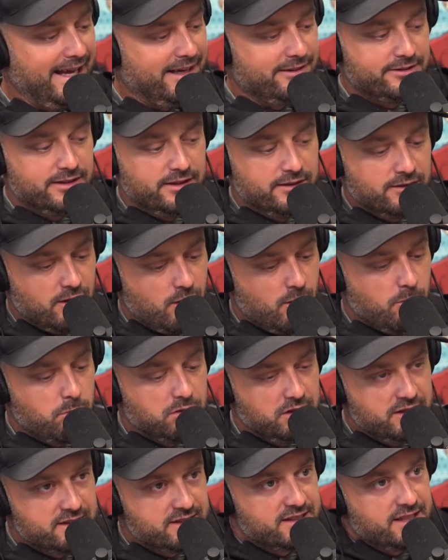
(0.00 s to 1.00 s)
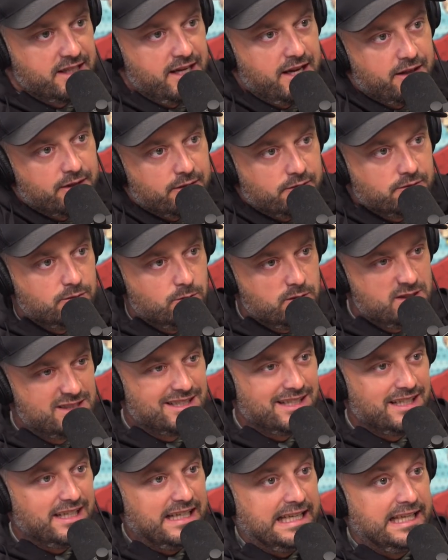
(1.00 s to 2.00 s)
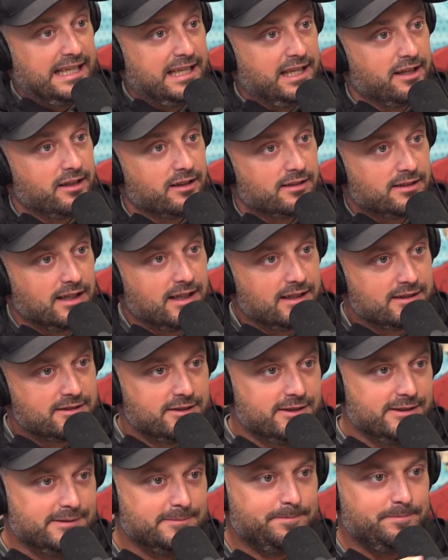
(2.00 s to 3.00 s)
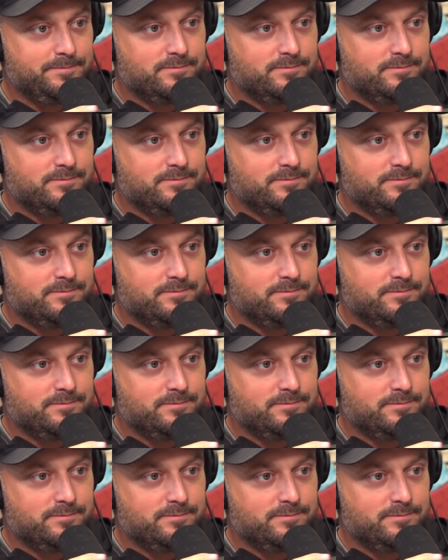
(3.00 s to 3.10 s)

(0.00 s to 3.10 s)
don't know. It all blends together. We say idiot a lot too.